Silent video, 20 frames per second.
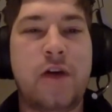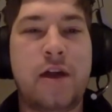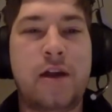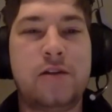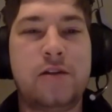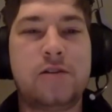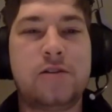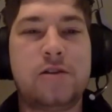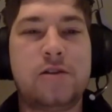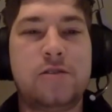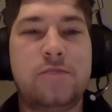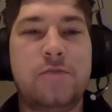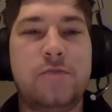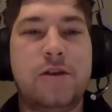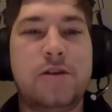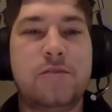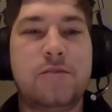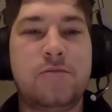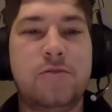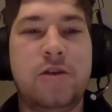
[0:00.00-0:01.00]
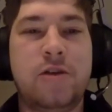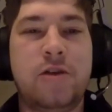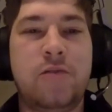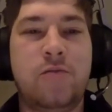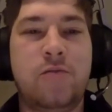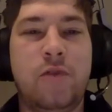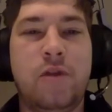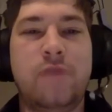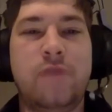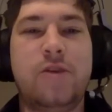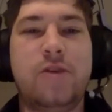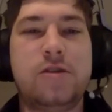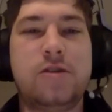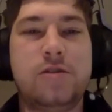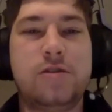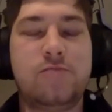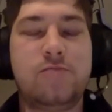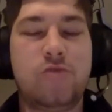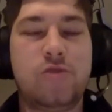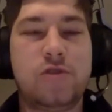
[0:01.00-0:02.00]
and it's just possible that one of us
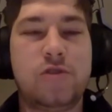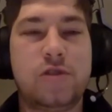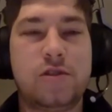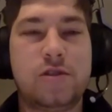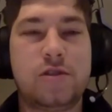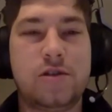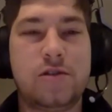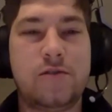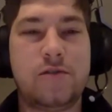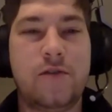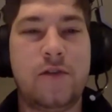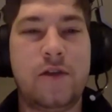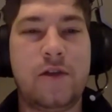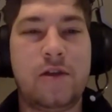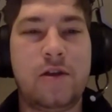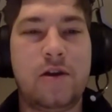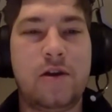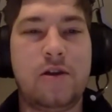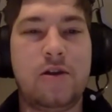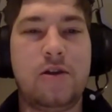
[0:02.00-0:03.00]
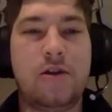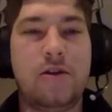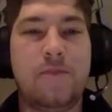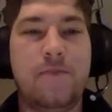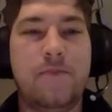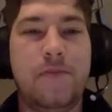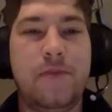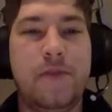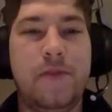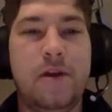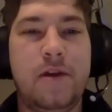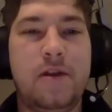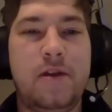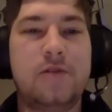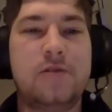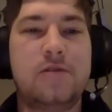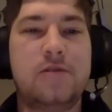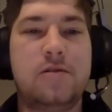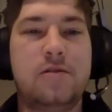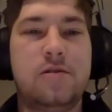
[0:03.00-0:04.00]
is more successful than the other in
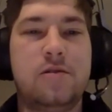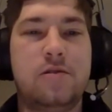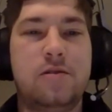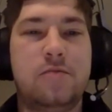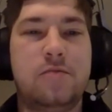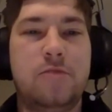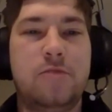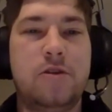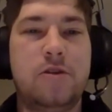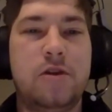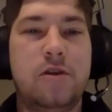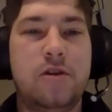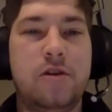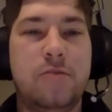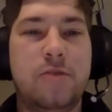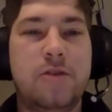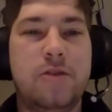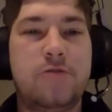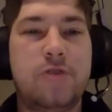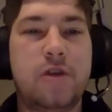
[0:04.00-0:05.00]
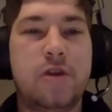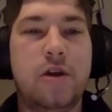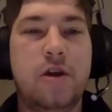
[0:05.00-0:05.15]
this particular metric?